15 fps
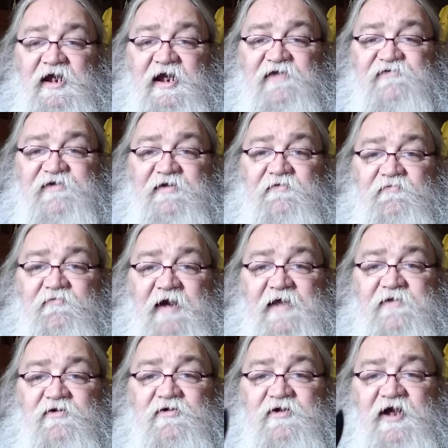It's a
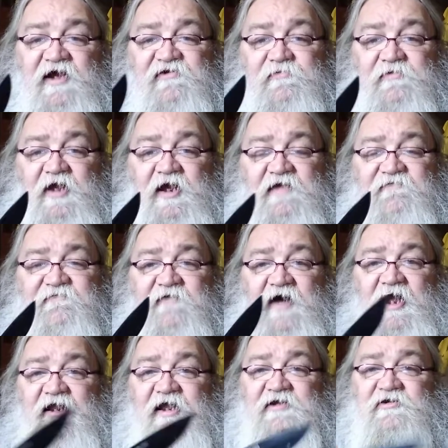rather nice knife.
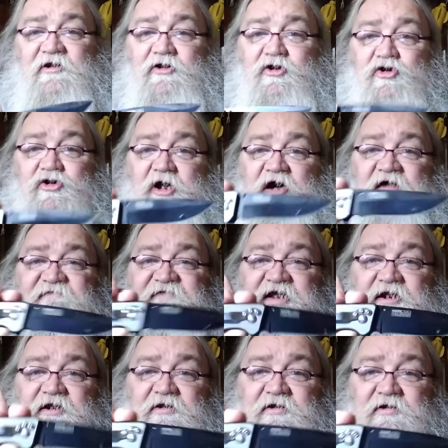I like the look of it.